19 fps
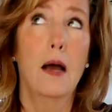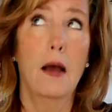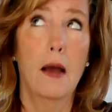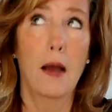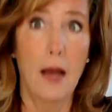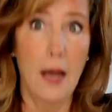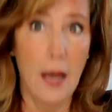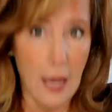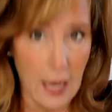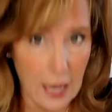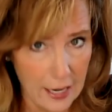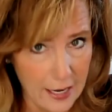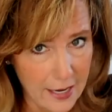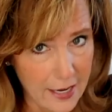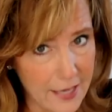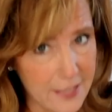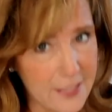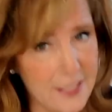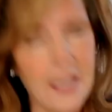uh,
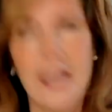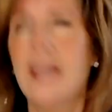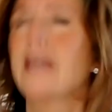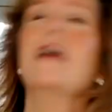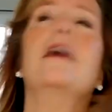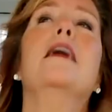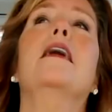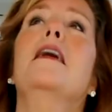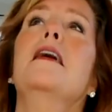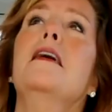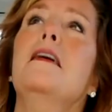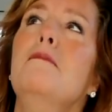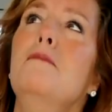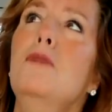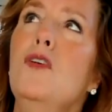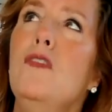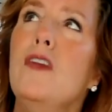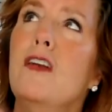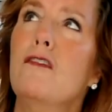it's like
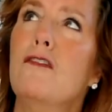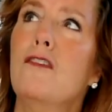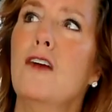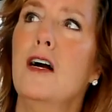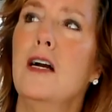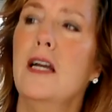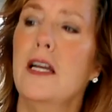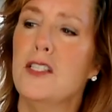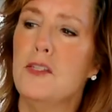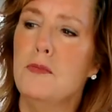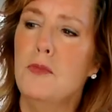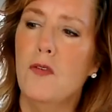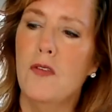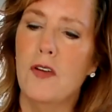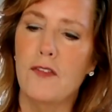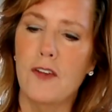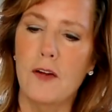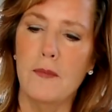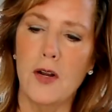moving from it's
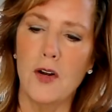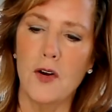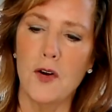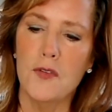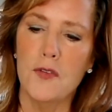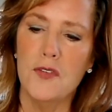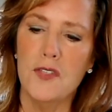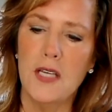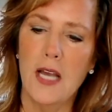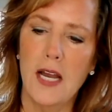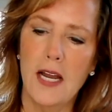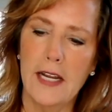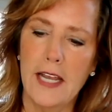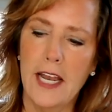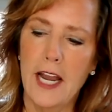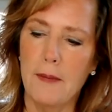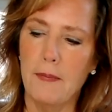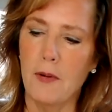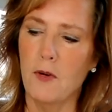moving from an earth sign
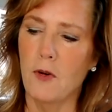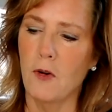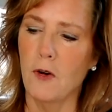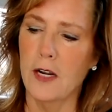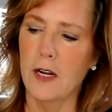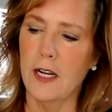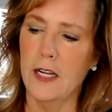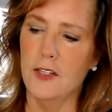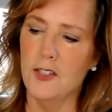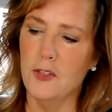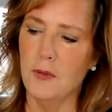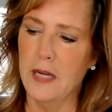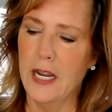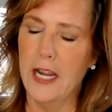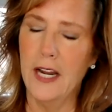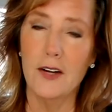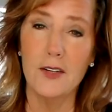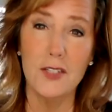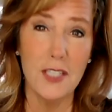Capricorn into an
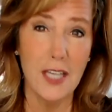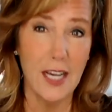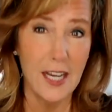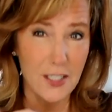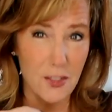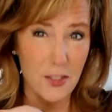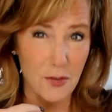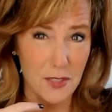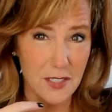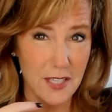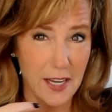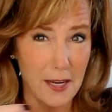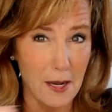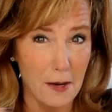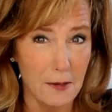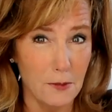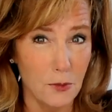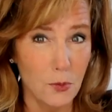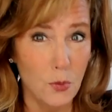air sign, so it's like
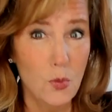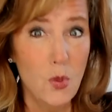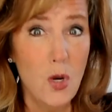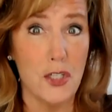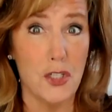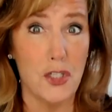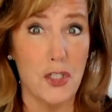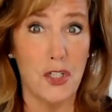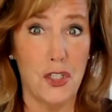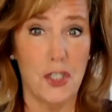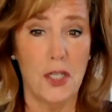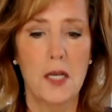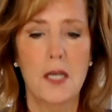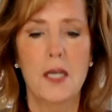a whoosh,